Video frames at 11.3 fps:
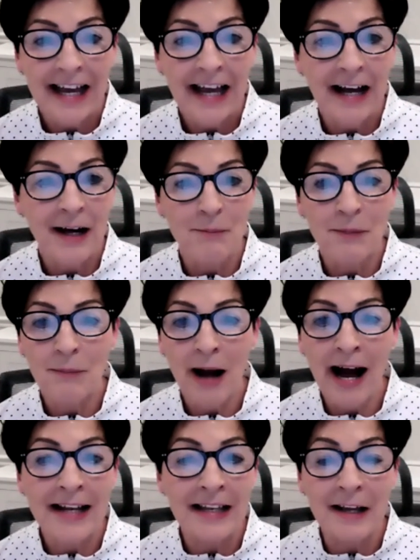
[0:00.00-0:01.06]

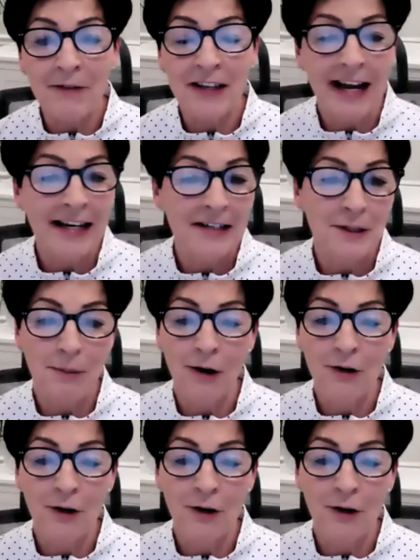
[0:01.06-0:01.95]
I love that I get to partner